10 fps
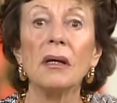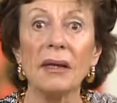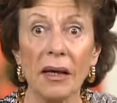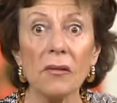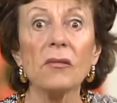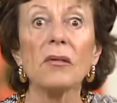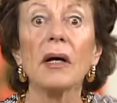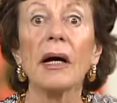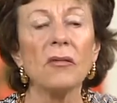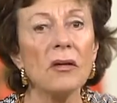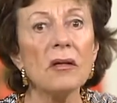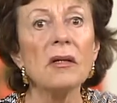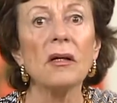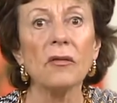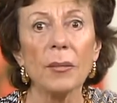Yes,
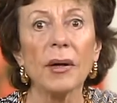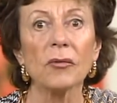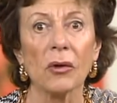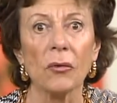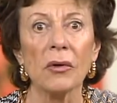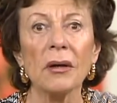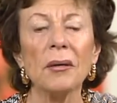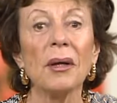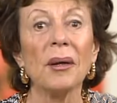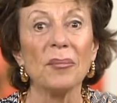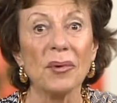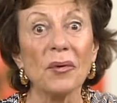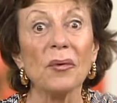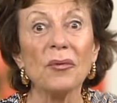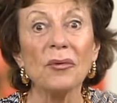ICT is about coding, but
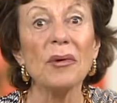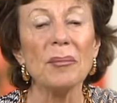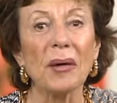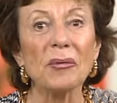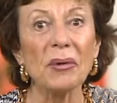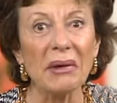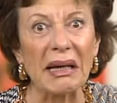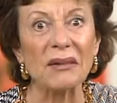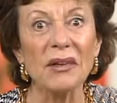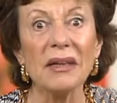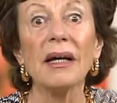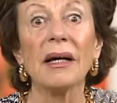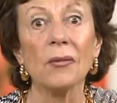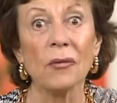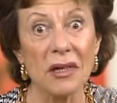also about connecting
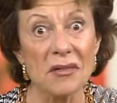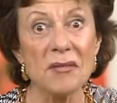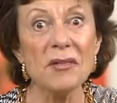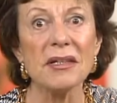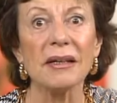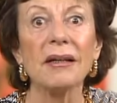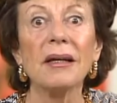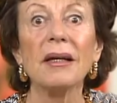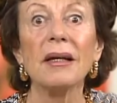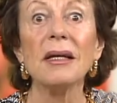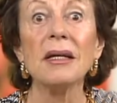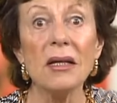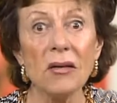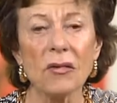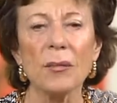and creativity. It
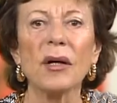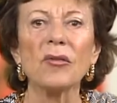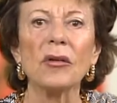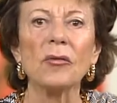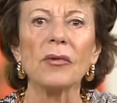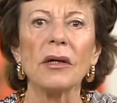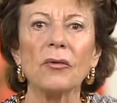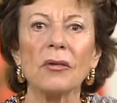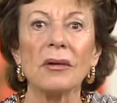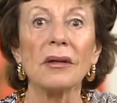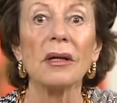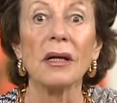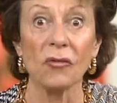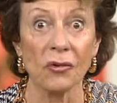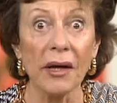is about innovation,
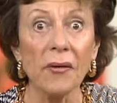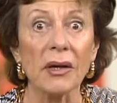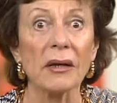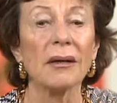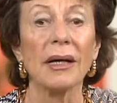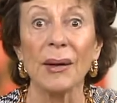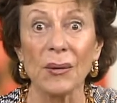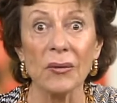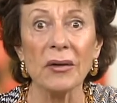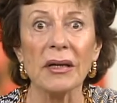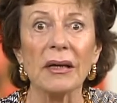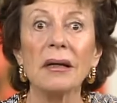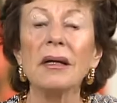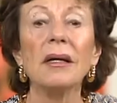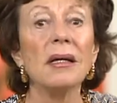sharing, and learning.
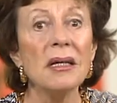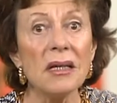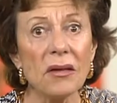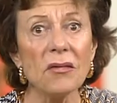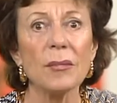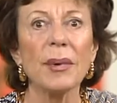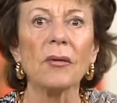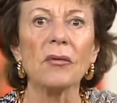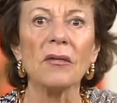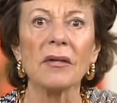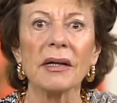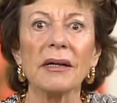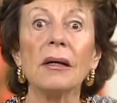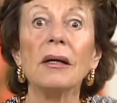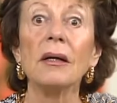It is about
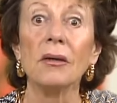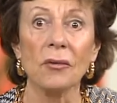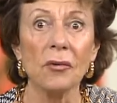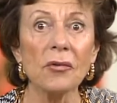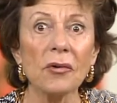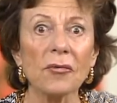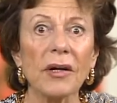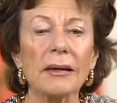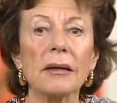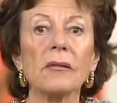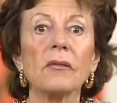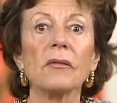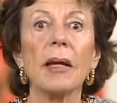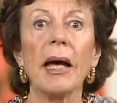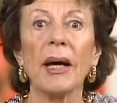design user friendly,
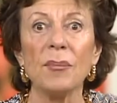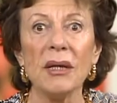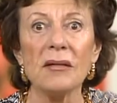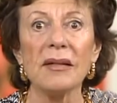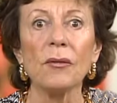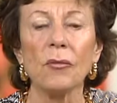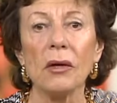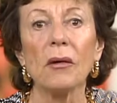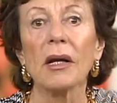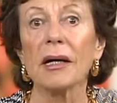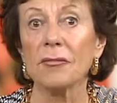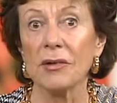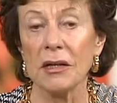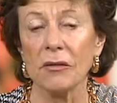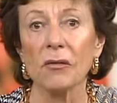and meeting real life
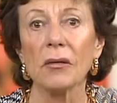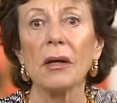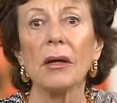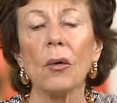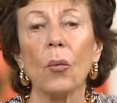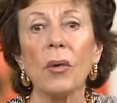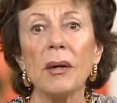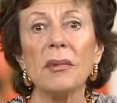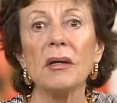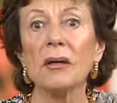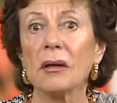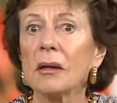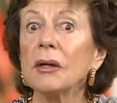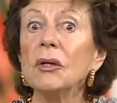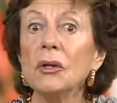needs. Women
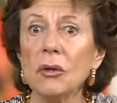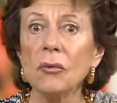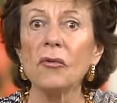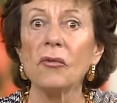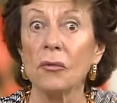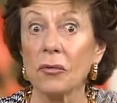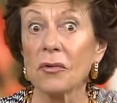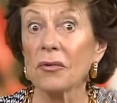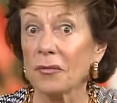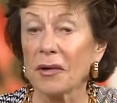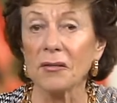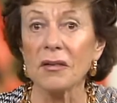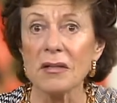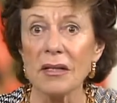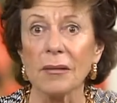are huge users of
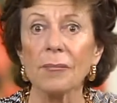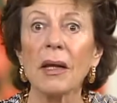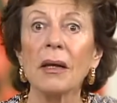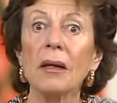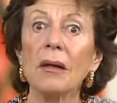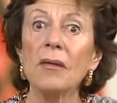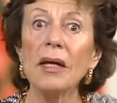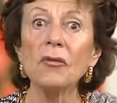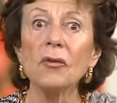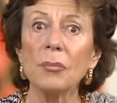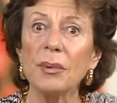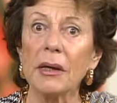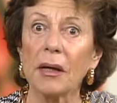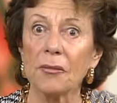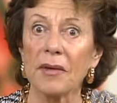ICT. They should
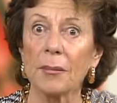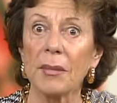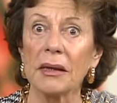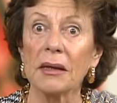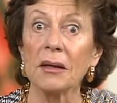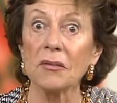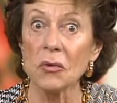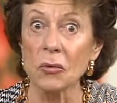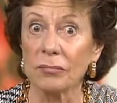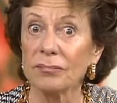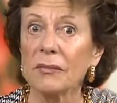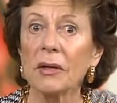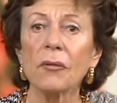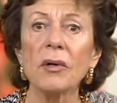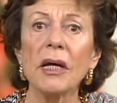be out there making it too,
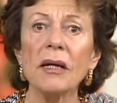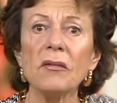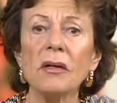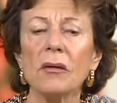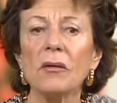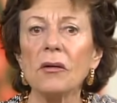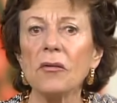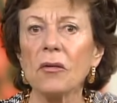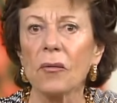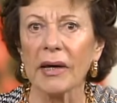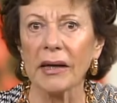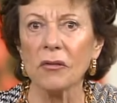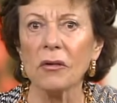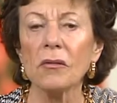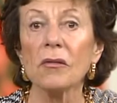creating the digital
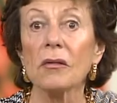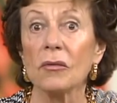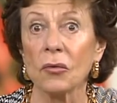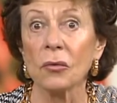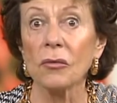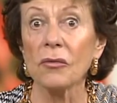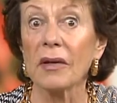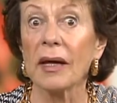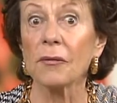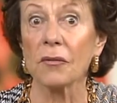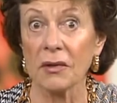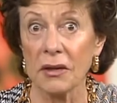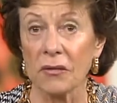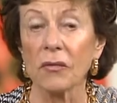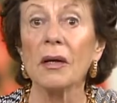gadgets, tools, and
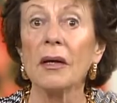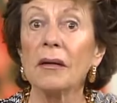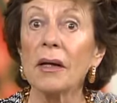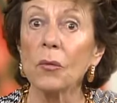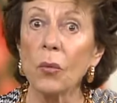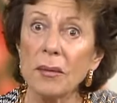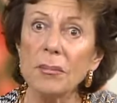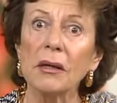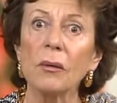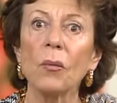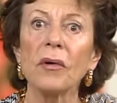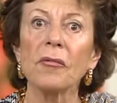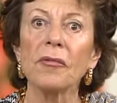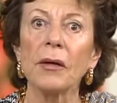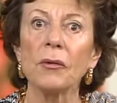sites that women
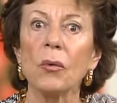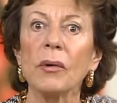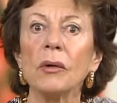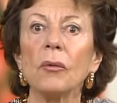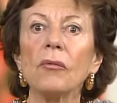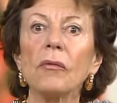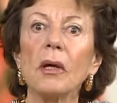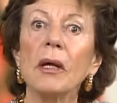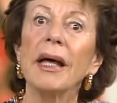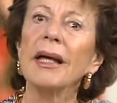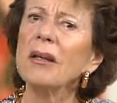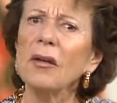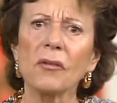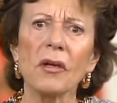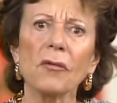will value and use, and
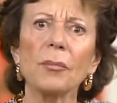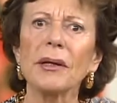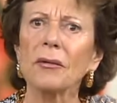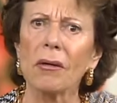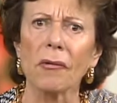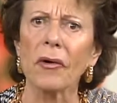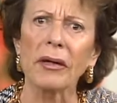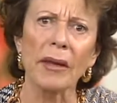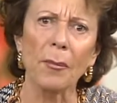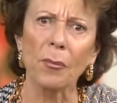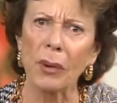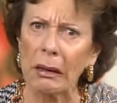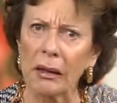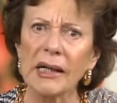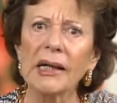not just by coloring them
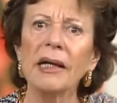pink.